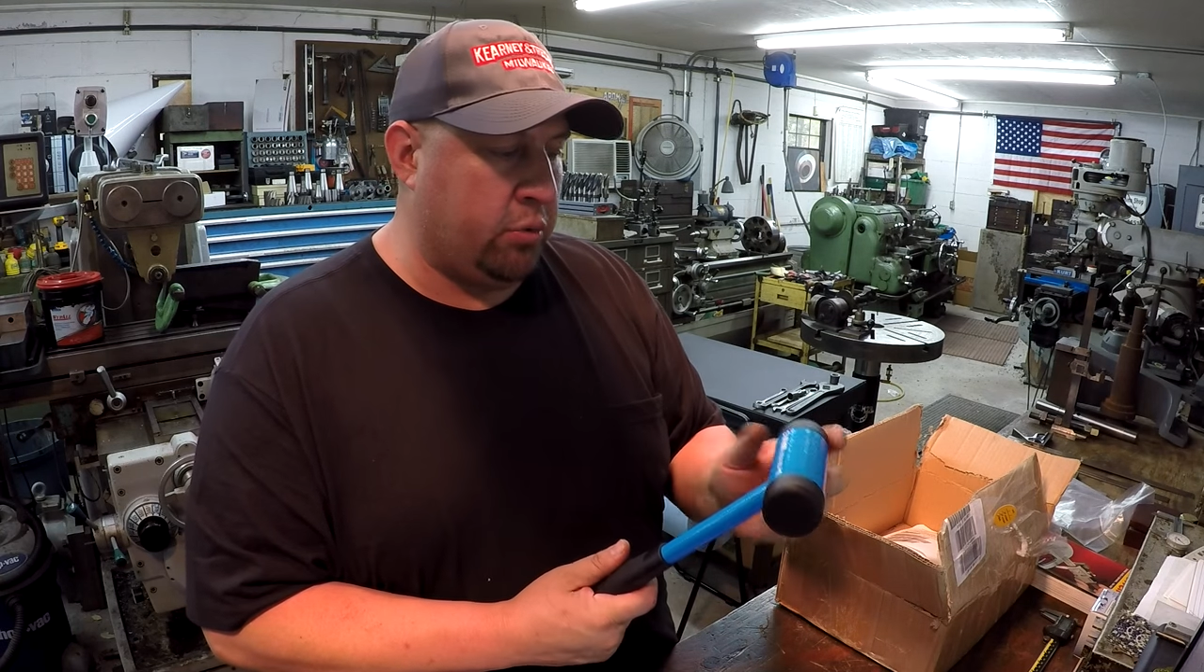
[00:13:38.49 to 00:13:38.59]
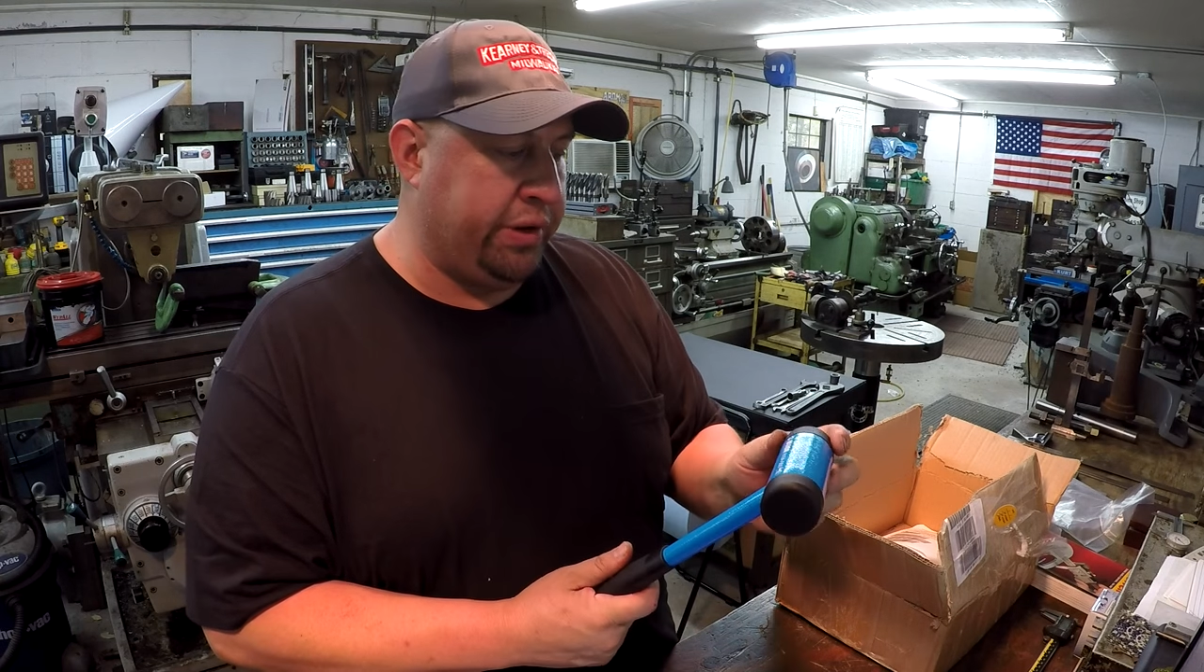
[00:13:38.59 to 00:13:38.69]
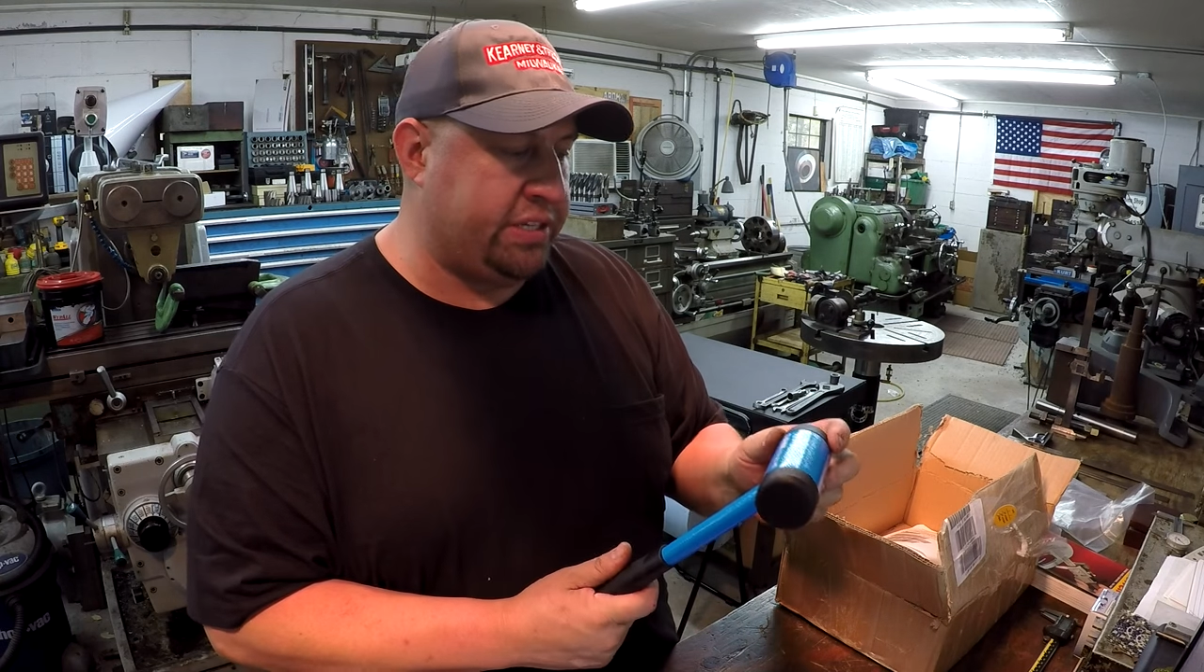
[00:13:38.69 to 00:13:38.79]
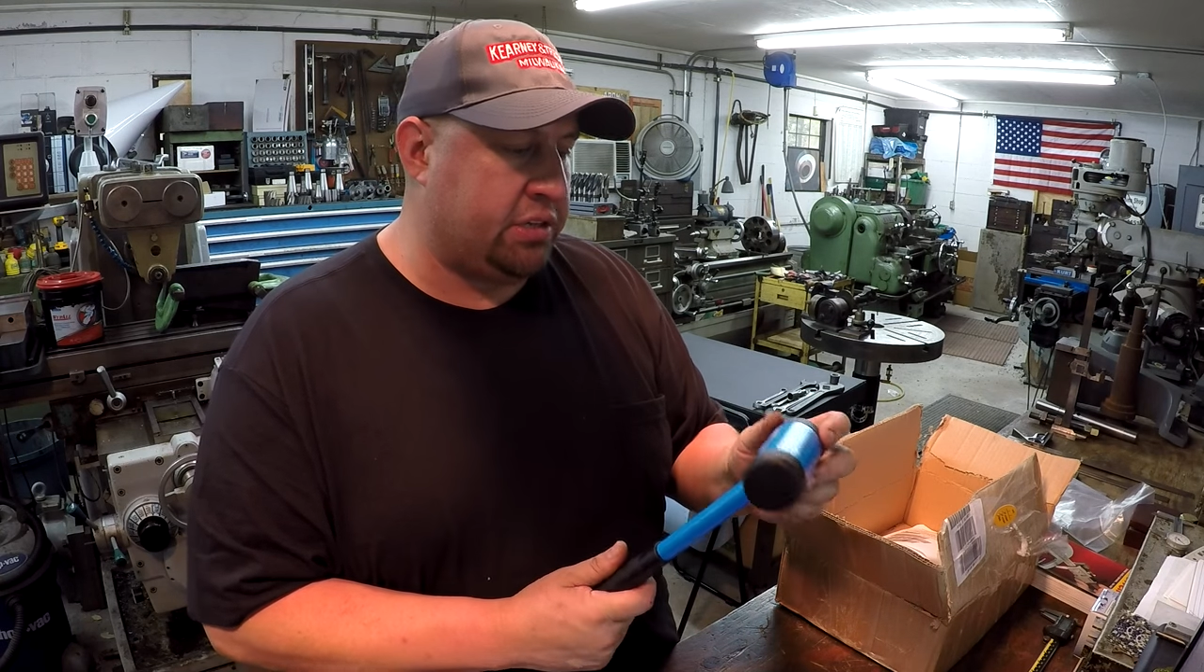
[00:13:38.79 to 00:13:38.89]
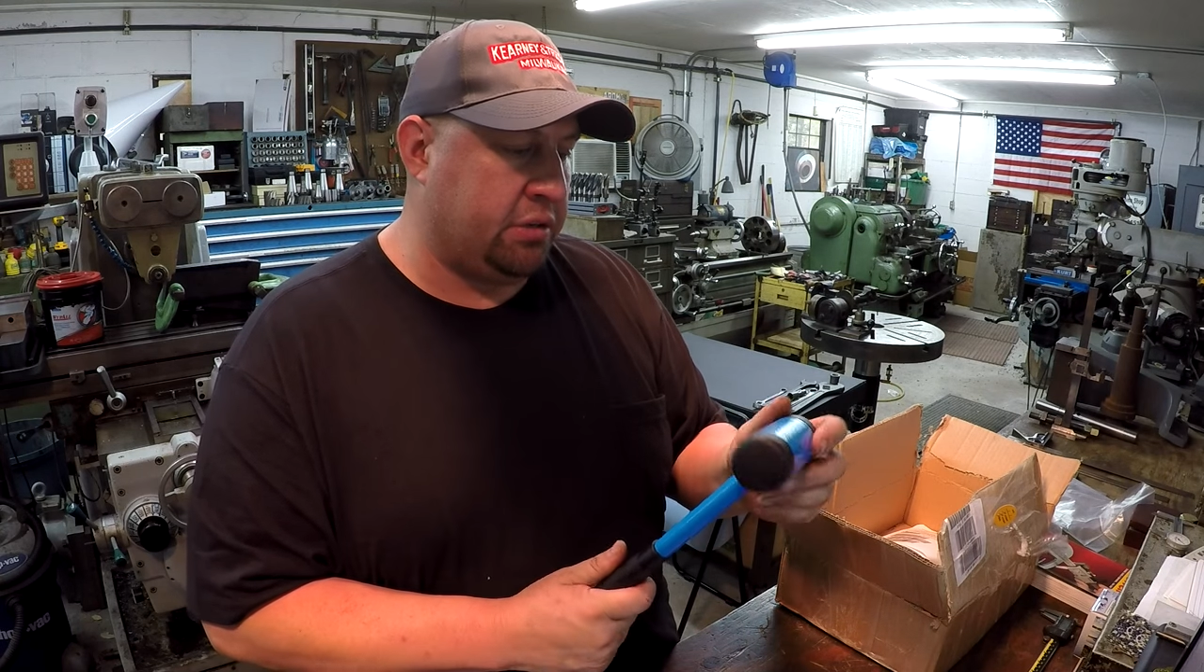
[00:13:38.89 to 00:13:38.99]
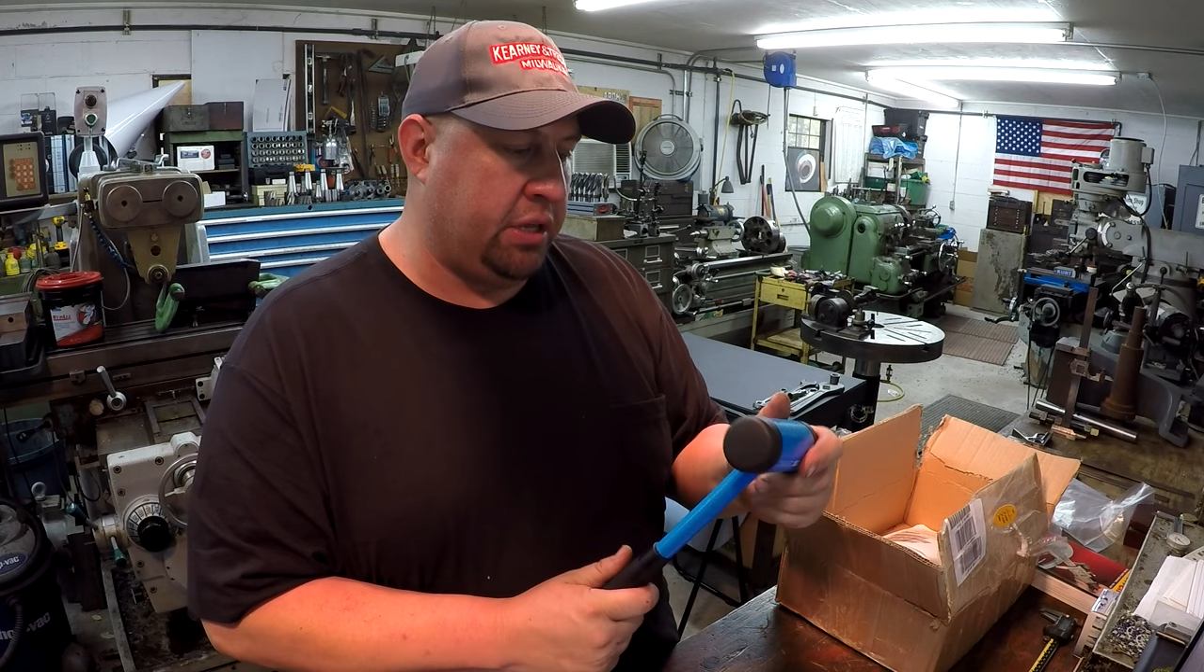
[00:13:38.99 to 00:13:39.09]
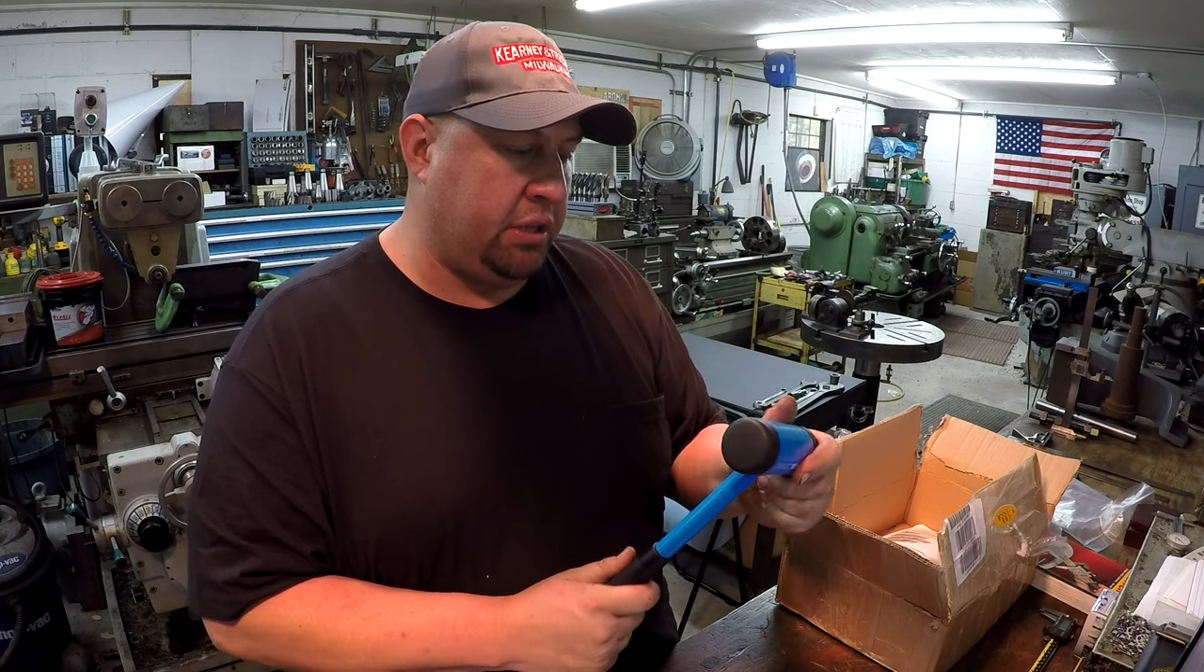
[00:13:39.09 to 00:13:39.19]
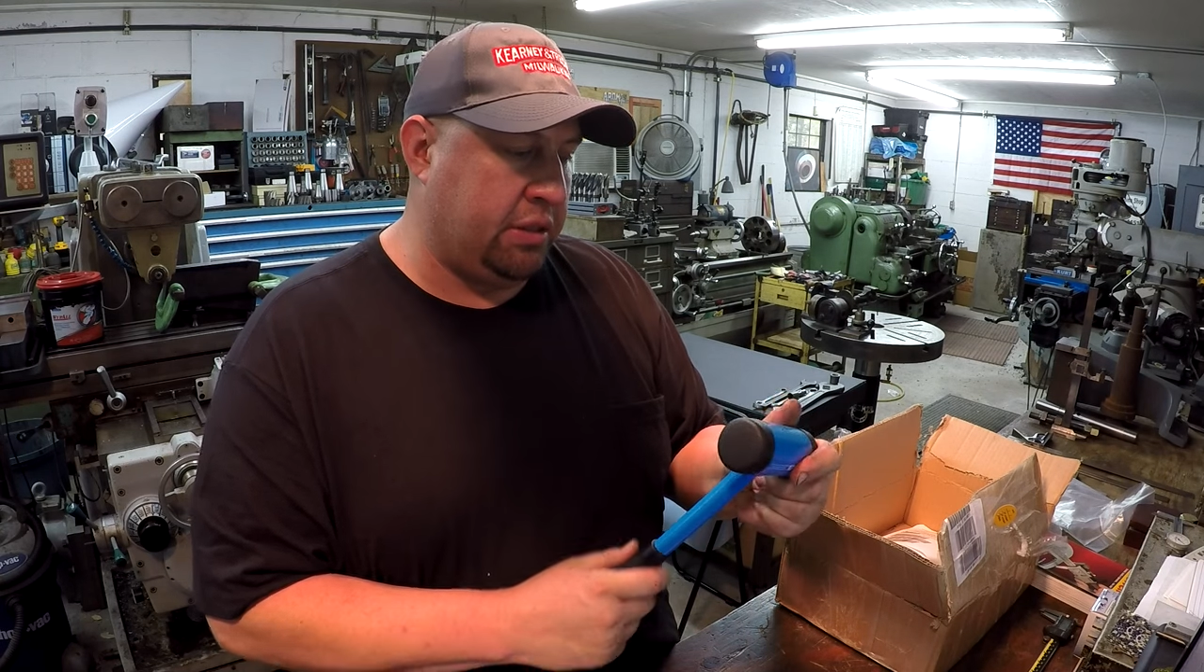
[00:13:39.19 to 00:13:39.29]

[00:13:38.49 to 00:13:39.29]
recently